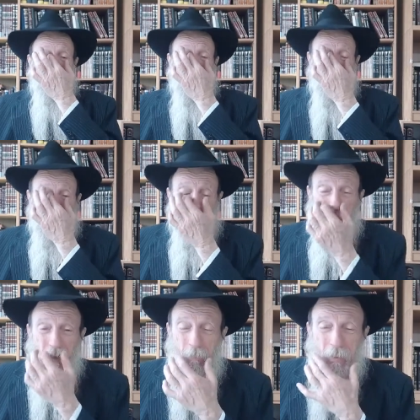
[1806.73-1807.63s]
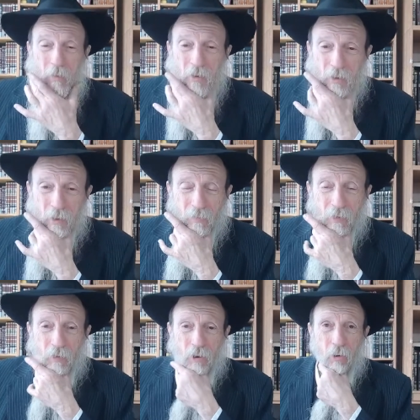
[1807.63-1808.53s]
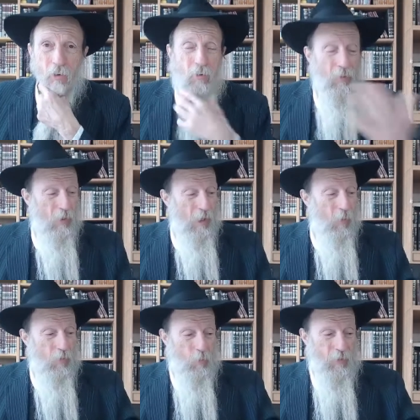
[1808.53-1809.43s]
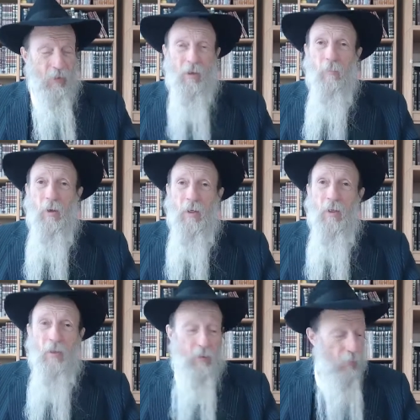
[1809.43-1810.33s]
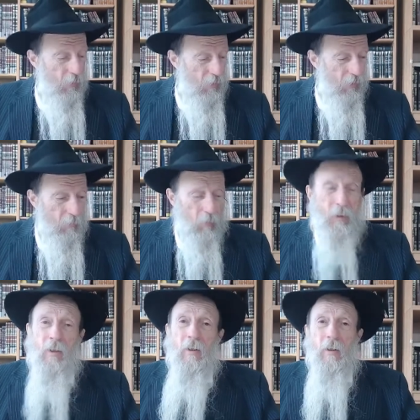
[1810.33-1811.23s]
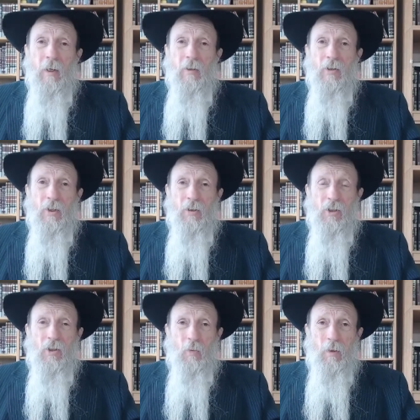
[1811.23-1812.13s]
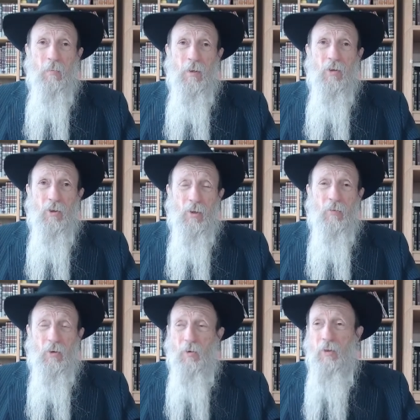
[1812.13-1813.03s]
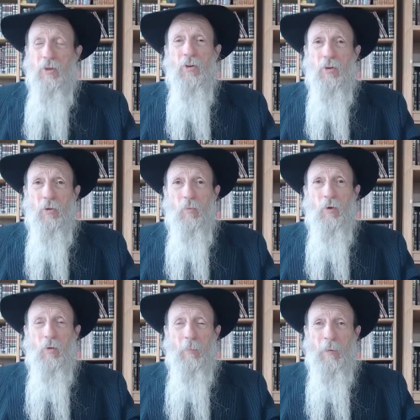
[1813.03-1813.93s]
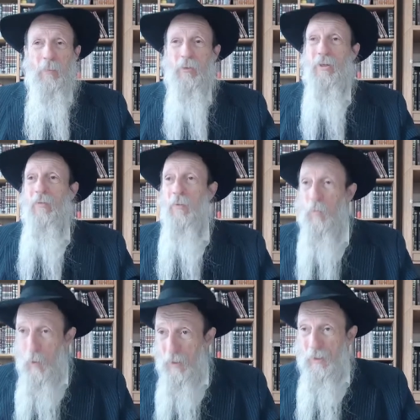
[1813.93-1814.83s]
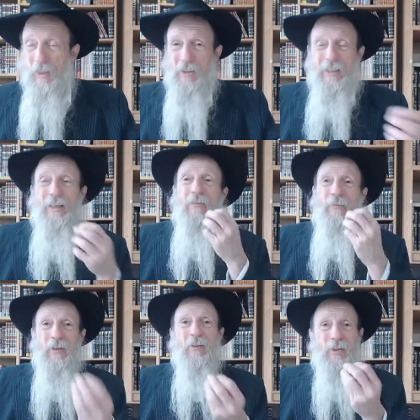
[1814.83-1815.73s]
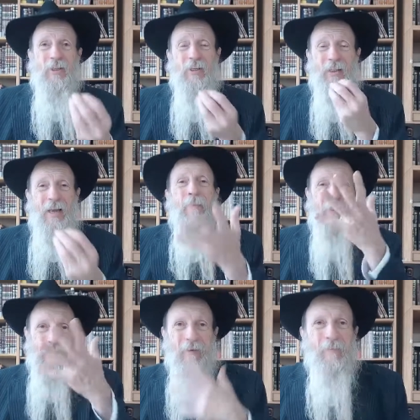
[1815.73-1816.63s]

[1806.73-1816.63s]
It's like our parents loving their children, how it's written in a book. They read in the book, and they say, This is what it means. You love your children, then your children will grow up properly. You give them a kiss, and the kid feels that it's empty.